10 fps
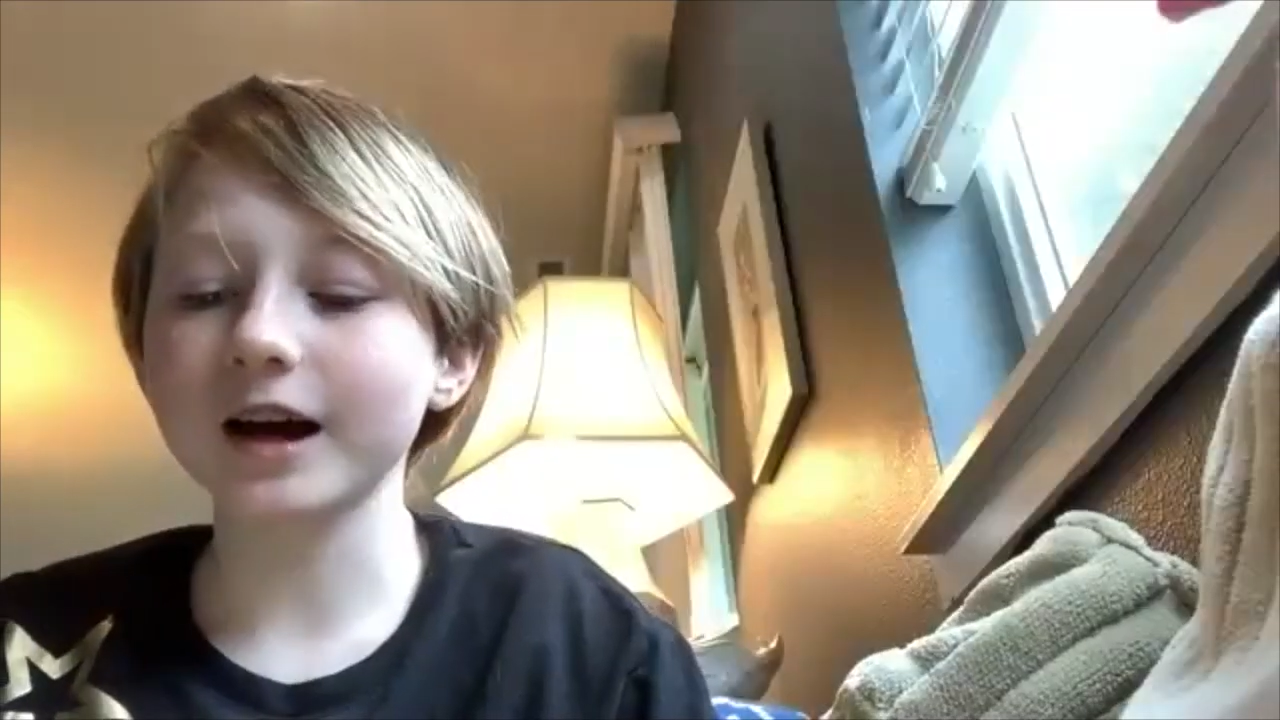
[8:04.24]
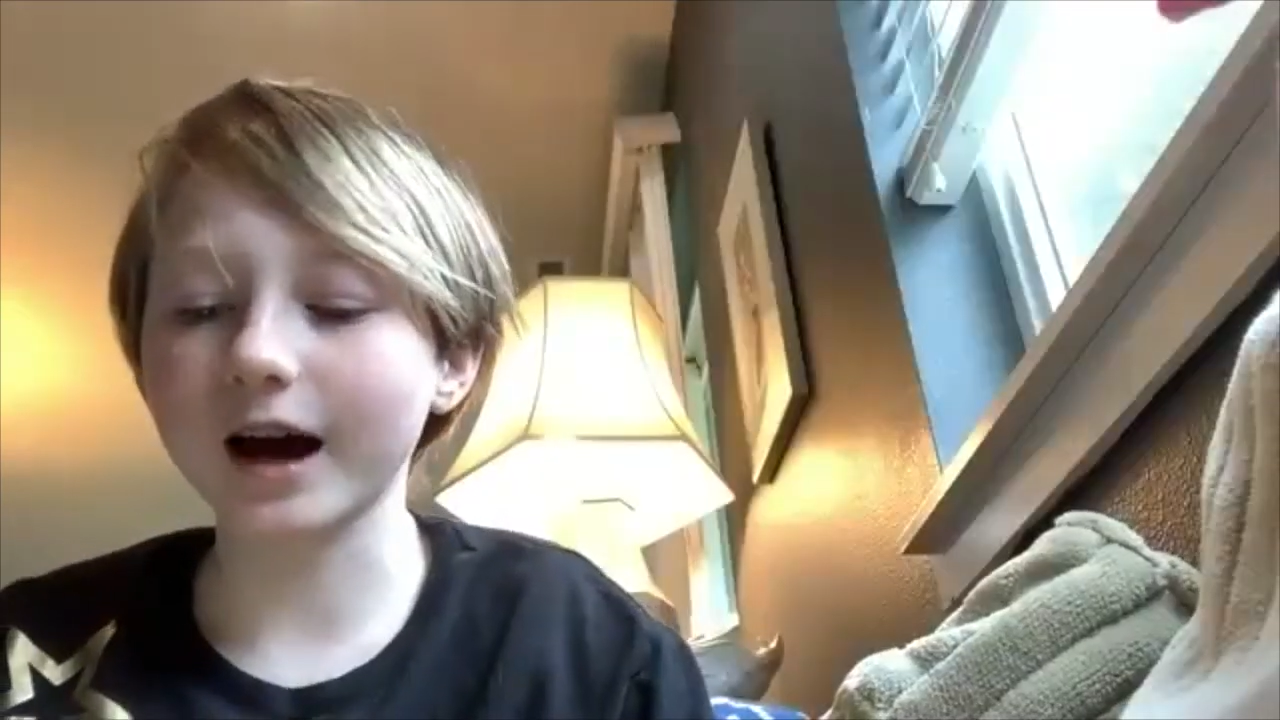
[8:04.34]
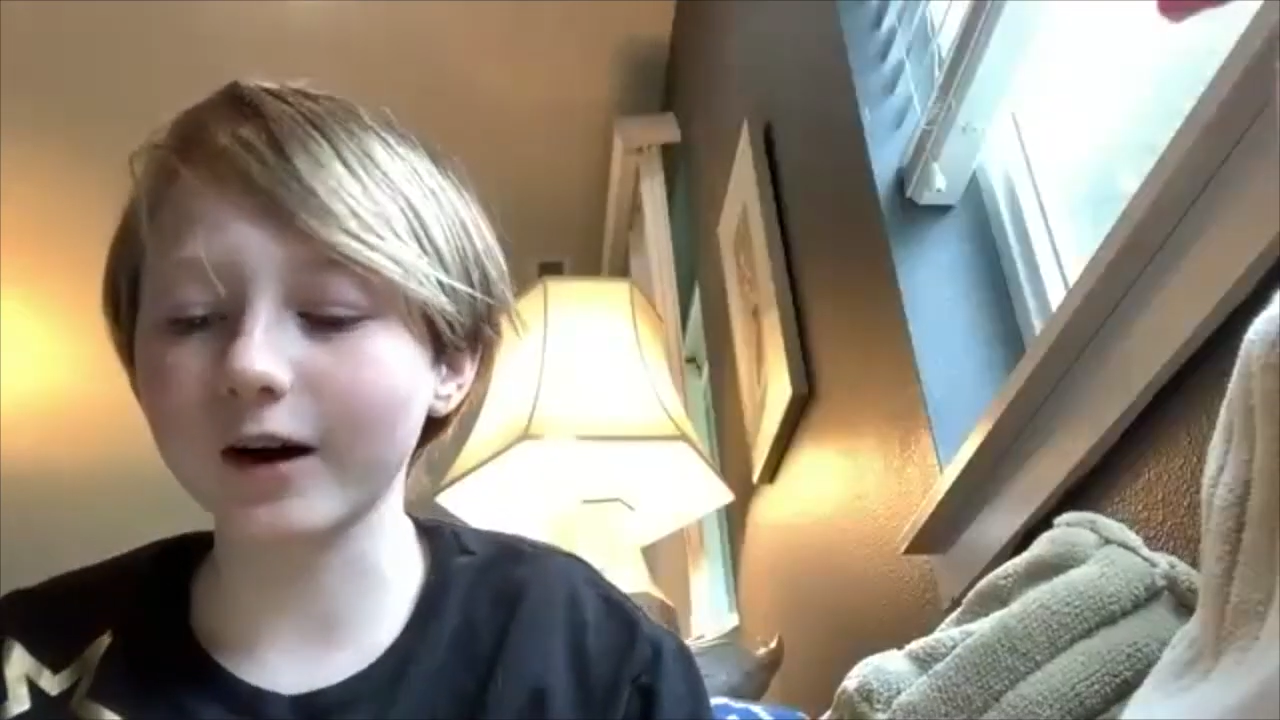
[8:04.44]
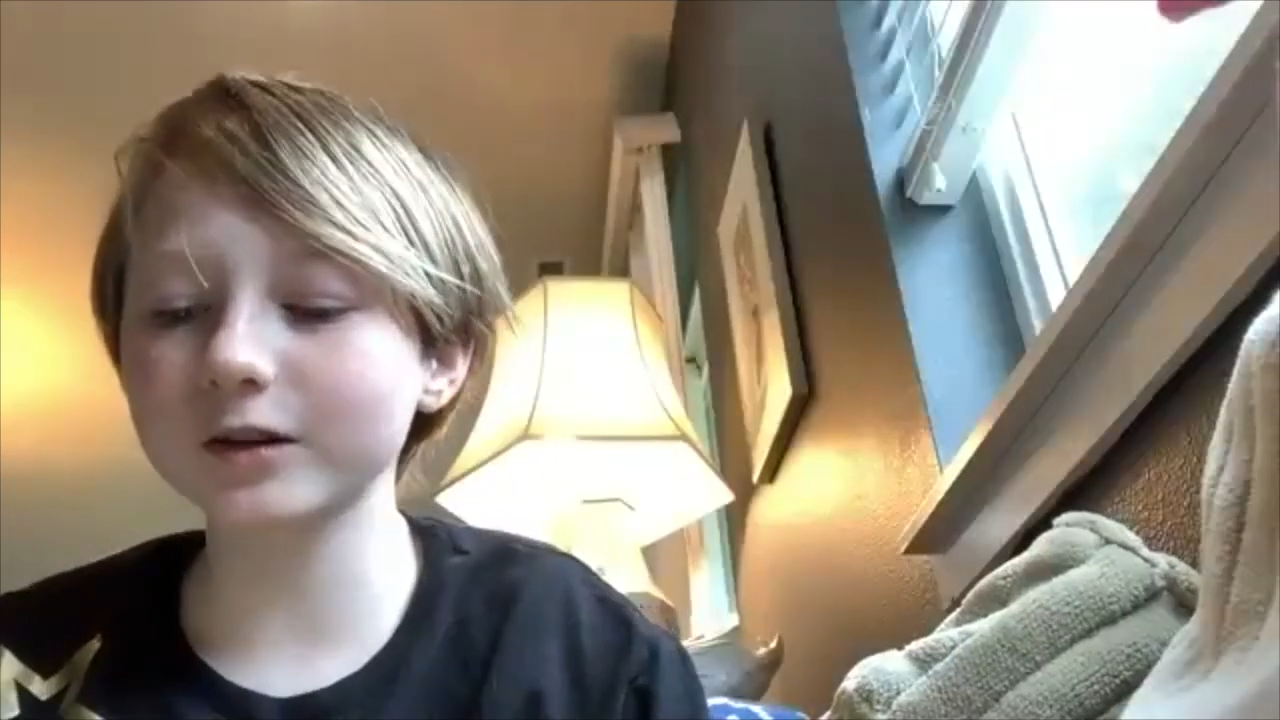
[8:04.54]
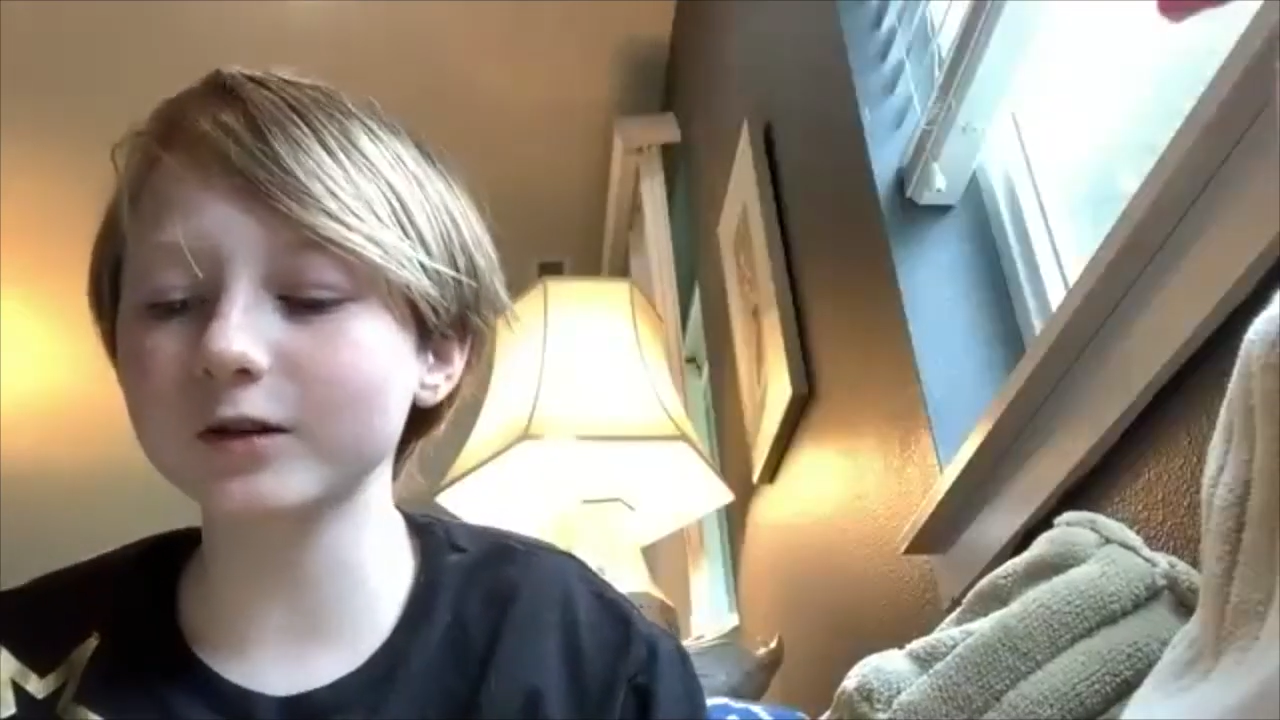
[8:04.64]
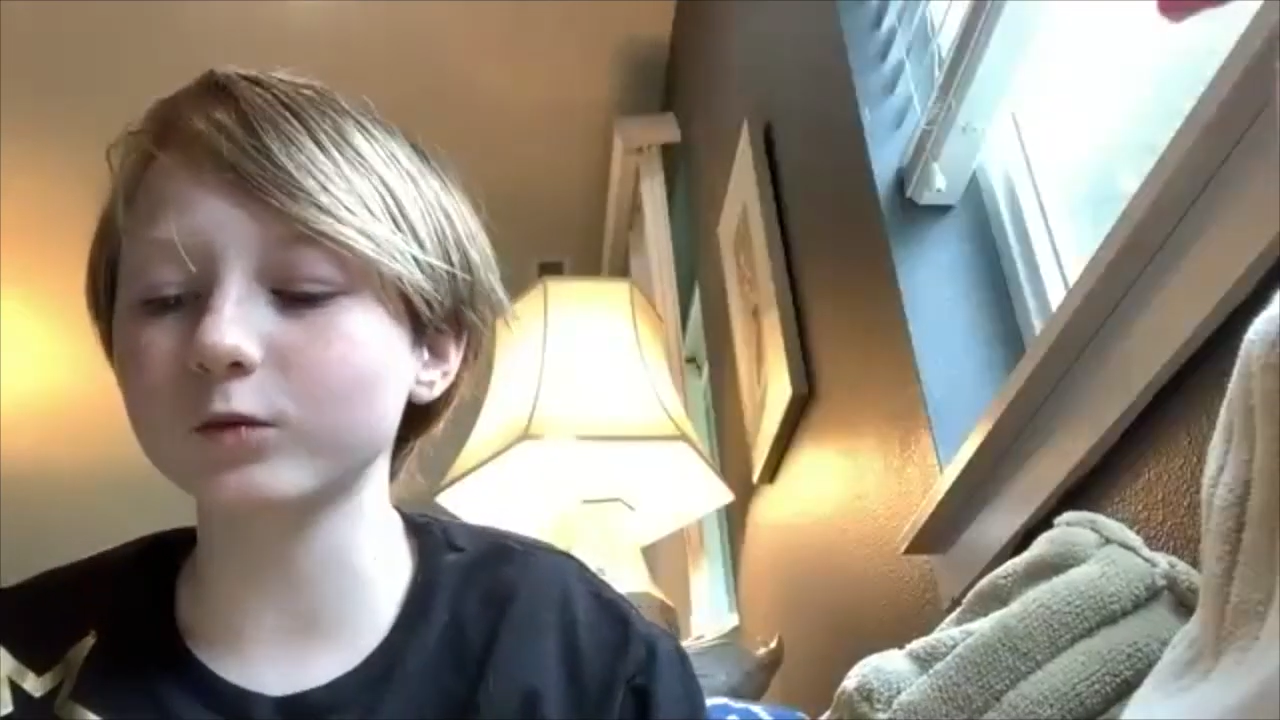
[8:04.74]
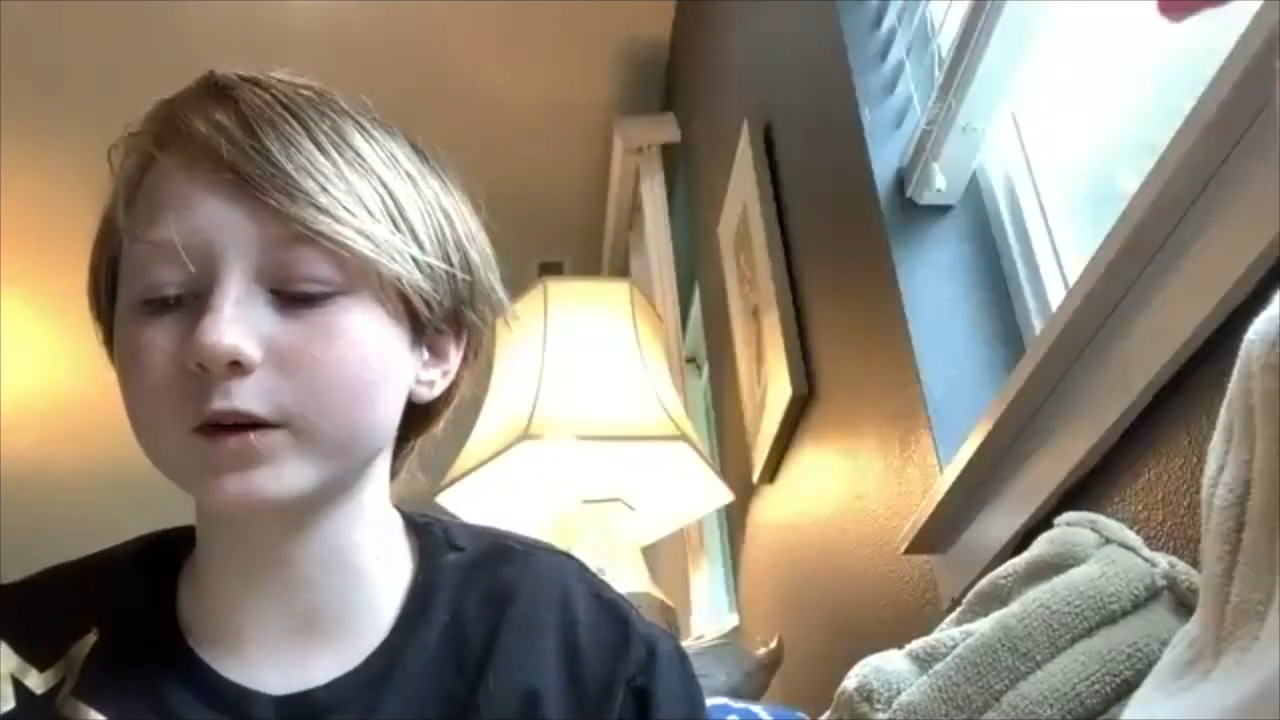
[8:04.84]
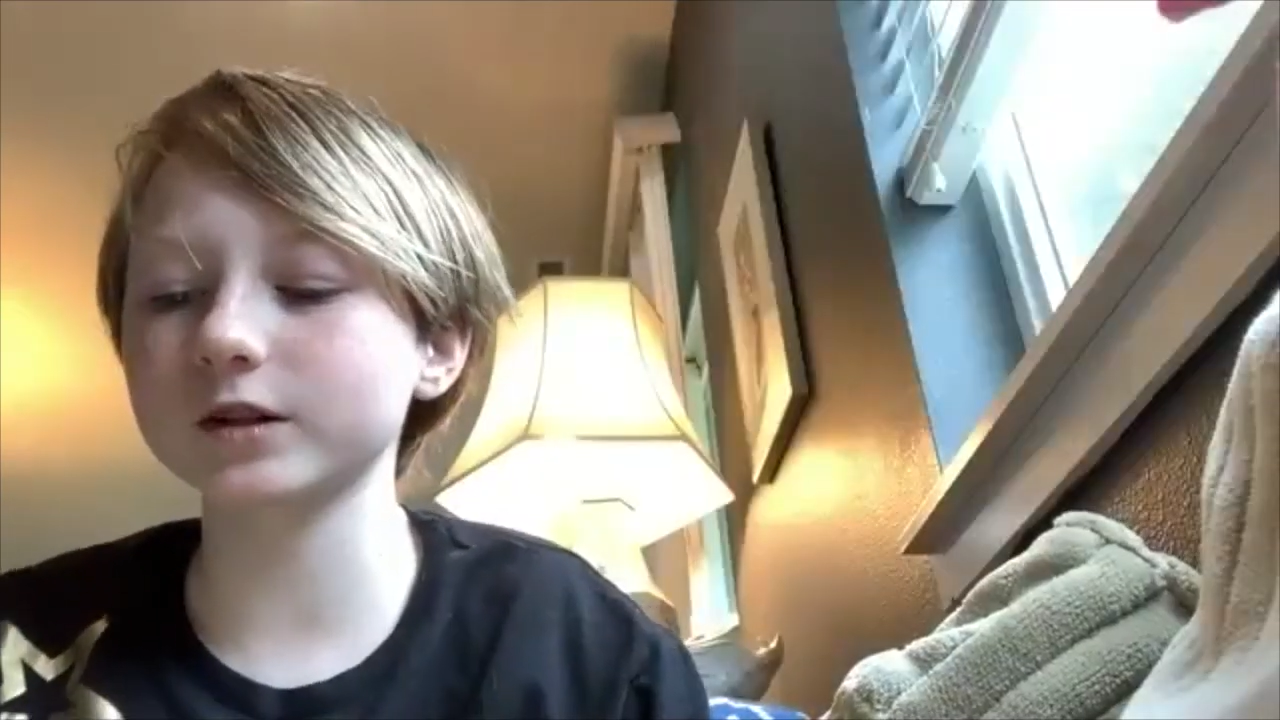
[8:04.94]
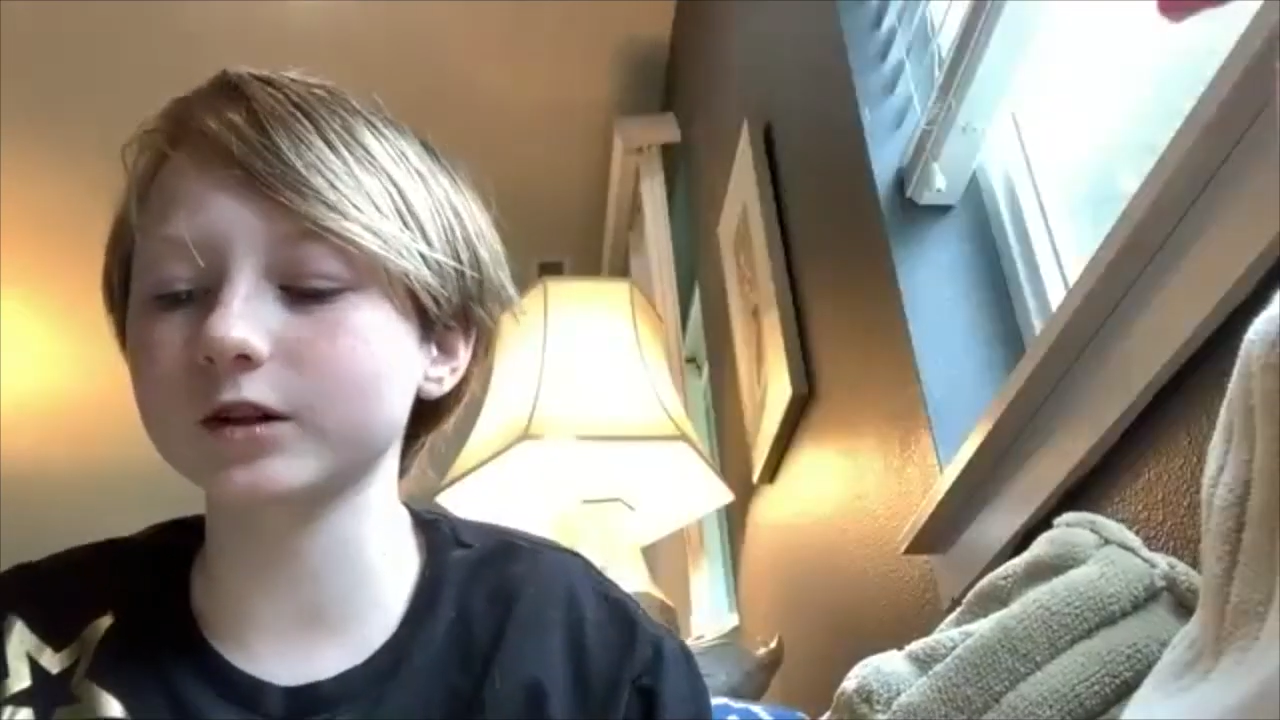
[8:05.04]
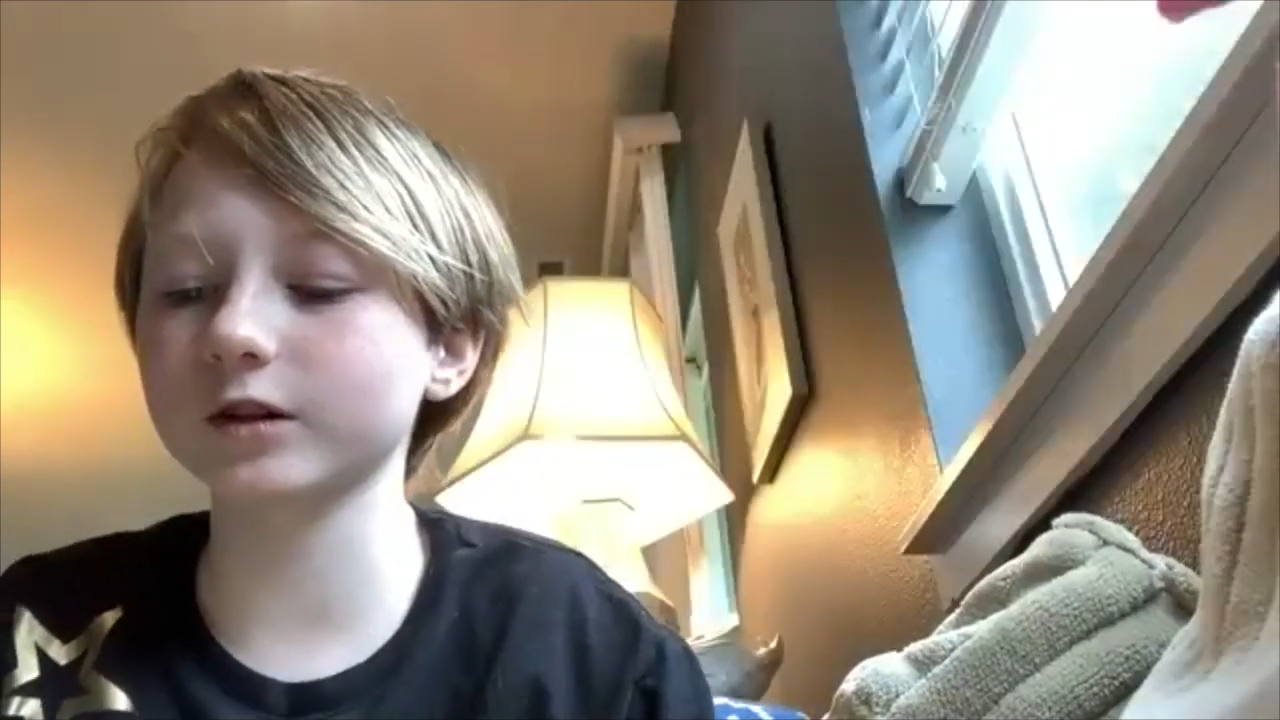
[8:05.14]
did
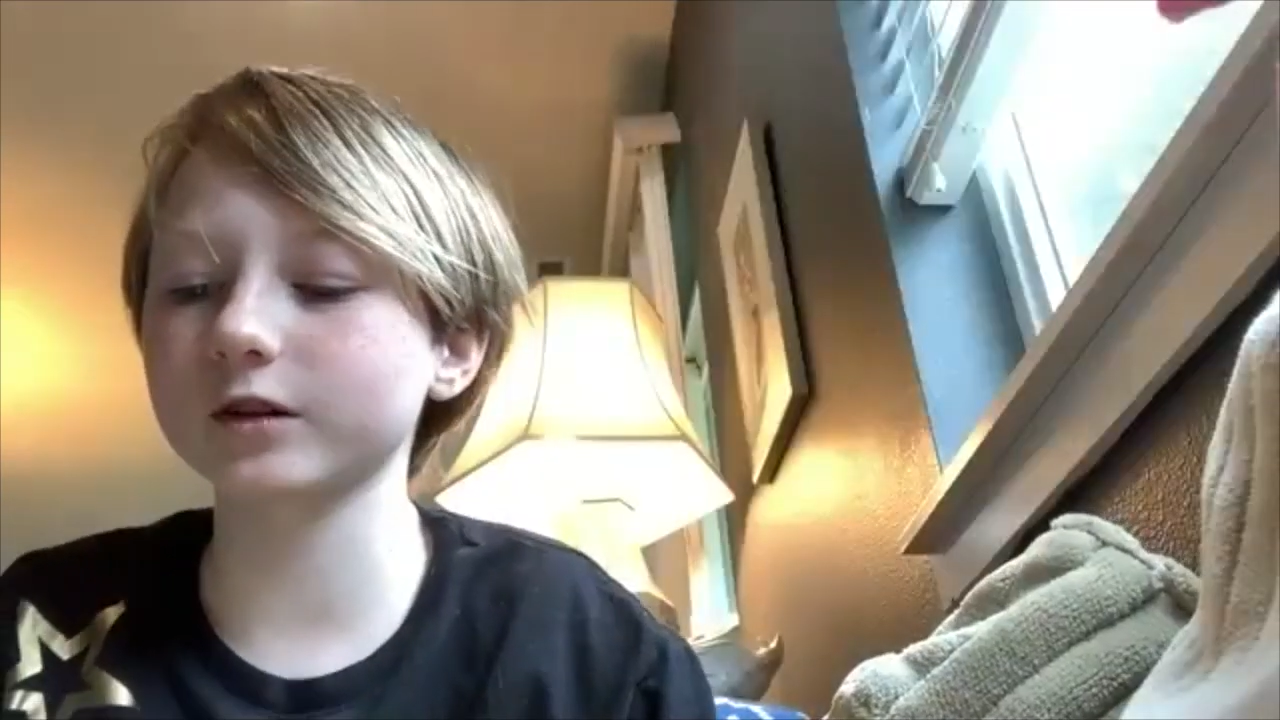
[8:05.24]
Winter